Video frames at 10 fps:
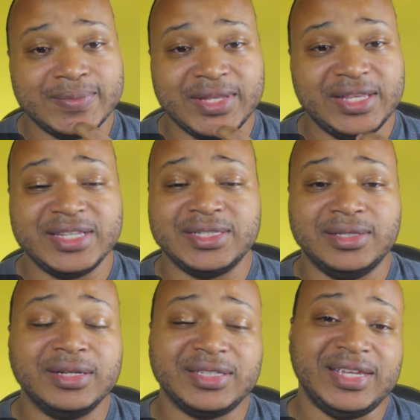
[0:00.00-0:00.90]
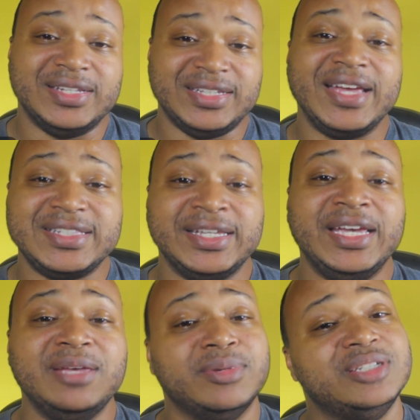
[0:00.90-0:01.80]
It doesn't look the exact
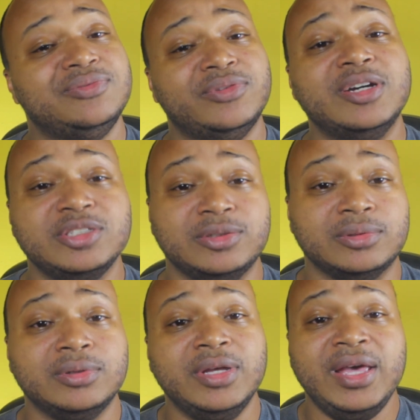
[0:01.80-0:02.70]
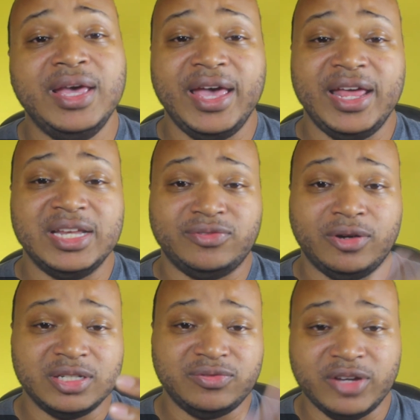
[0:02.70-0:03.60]
same, but it's functional. And as
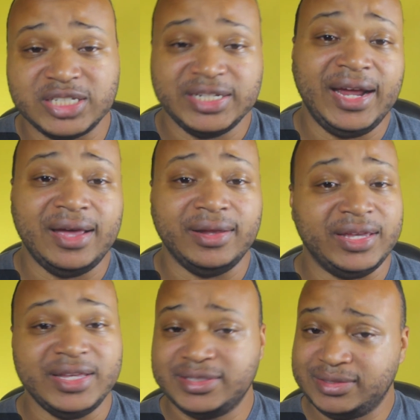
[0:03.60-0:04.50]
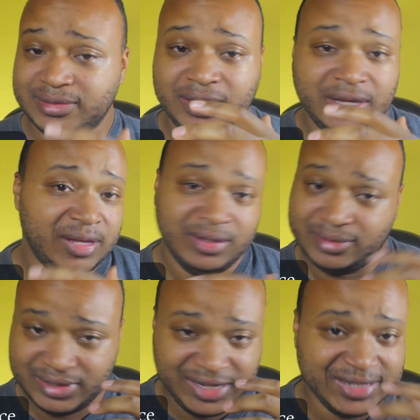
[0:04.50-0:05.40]
far as functionality, it's
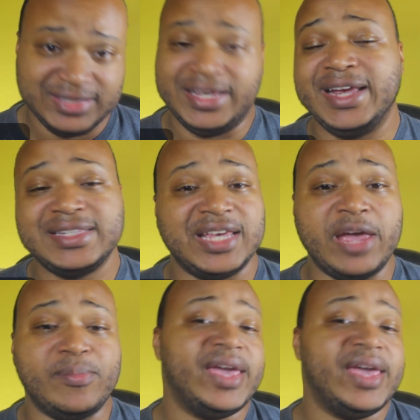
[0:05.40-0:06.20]
the exact same.